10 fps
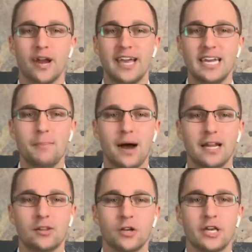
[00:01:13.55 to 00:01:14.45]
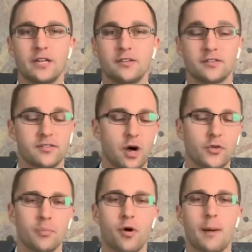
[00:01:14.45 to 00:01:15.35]
anybody looking to sell
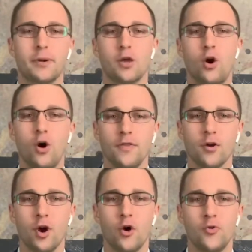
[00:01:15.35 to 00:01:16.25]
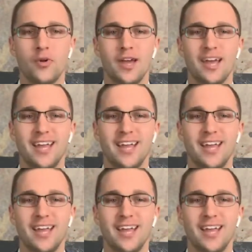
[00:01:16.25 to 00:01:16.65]
their property on their own